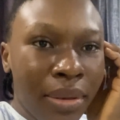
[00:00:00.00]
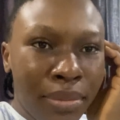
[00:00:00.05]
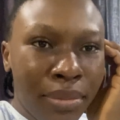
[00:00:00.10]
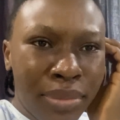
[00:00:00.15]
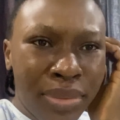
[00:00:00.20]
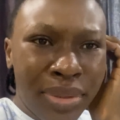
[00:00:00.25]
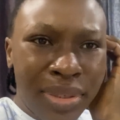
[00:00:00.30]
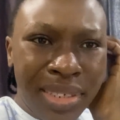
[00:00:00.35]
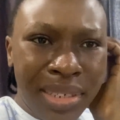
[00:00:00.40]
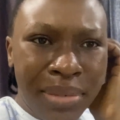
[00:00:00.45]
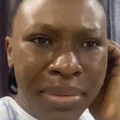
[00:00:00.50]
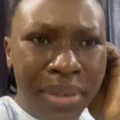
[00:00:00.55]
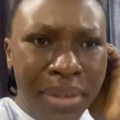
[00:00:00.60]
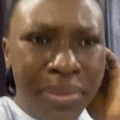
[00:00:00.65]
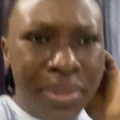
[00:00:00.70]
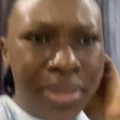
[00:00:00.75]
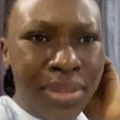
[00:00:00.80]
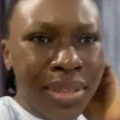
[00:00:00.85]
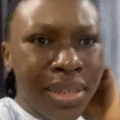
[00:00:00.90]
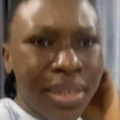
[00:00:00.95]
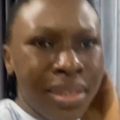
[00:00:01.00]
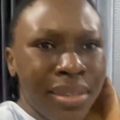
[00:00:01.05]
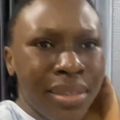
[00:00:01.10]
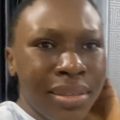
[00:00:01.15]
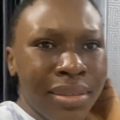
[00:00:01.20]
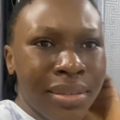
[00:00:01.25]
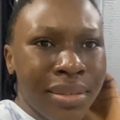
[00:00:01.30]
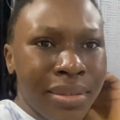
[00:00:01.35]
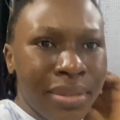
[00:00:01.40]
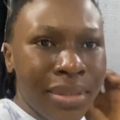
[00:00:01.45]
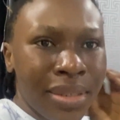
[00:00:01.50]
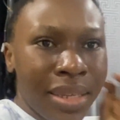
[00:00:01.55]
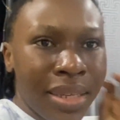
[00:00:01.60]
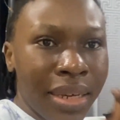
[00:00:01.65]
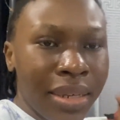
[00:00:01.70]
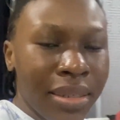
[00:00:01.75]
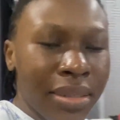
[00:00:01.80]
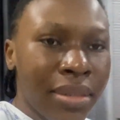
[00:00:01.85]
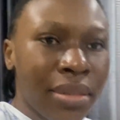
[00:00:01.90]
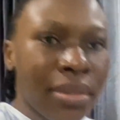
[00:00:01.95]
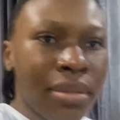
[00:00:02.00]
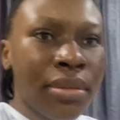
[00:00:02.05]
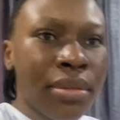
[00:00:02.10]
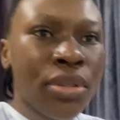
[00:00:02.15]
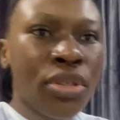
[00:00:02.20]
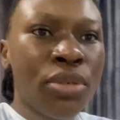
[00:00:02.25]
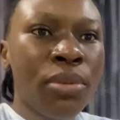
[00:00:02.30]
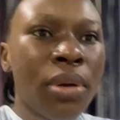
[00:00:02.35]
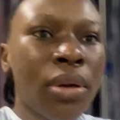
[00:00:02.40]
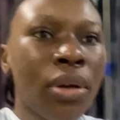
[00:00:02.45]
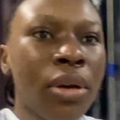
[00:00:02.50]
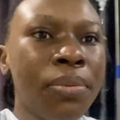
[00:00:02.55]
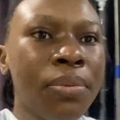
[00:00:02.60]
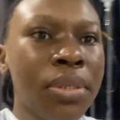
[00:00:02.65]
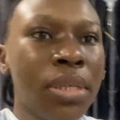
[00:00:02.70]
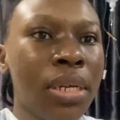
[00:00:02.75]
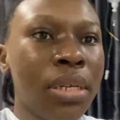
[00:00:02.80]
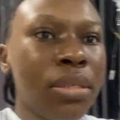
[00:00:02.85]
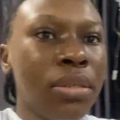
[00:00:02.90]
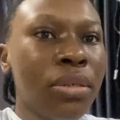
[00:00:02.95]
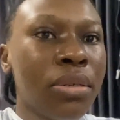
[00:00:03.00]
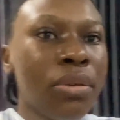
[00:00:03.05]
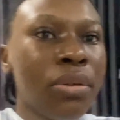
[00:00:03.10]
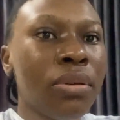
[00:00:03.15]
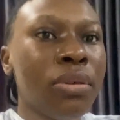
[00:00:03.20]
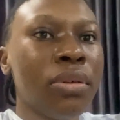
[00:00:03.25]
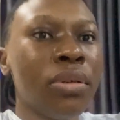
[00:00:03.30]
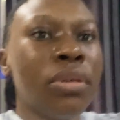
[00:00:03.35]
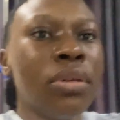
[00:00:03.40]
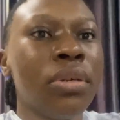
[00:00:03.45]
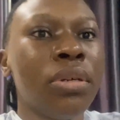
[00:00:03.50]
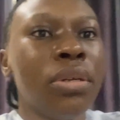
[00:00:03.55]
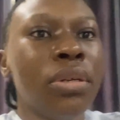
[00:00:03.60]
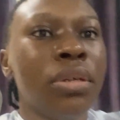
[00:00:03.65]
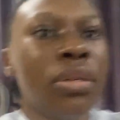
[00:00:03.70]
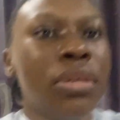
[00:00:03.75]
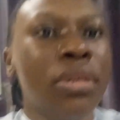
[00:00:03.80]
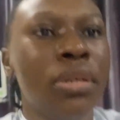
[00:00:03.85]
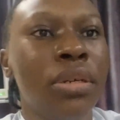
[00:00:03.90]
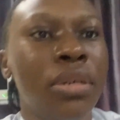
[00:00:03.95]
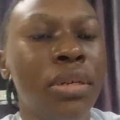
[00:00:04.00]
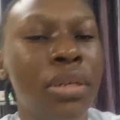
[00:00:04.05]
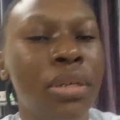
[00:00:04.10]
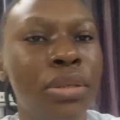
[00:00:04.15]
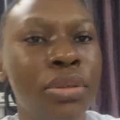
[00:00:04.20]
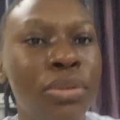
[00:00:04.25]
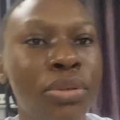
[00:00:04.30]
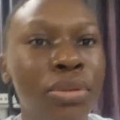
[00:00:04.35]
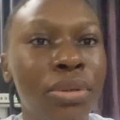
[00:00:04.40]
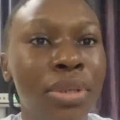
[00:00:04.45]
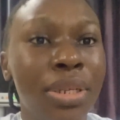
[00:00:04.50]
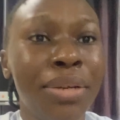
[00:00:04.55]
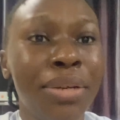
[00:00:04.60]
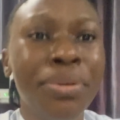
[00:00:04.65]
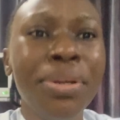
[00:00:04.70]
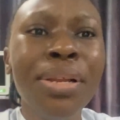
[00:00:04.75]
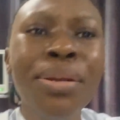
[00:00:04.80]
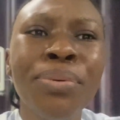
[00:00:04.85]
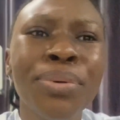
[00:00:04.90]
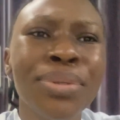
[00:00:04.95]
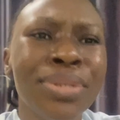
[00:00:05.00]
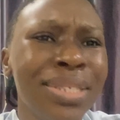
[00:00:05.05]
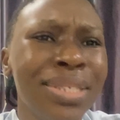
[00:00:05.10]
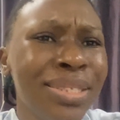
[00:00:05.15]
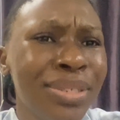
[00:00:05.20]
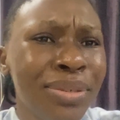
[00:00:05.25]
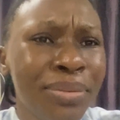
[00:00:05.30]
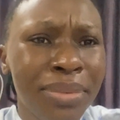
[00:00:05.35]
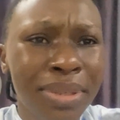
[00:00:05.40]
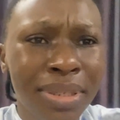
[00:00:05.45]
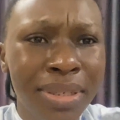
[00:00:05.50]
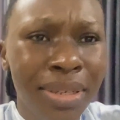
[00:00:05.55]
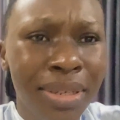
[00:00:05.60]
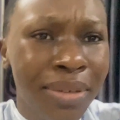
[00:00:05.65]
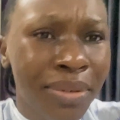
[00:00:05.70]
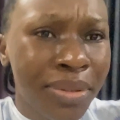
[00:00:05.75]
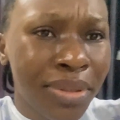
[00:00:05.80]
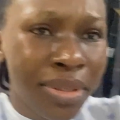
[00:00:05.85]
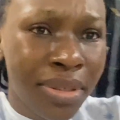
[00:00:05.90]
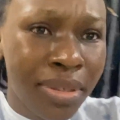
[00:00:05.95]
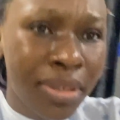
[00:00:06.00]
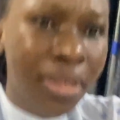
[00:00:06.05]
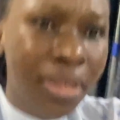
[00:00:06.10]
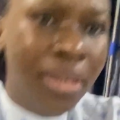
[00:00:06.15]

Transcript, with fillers: but I'm having like slight stomach upset so I don't know and I really want to eat something else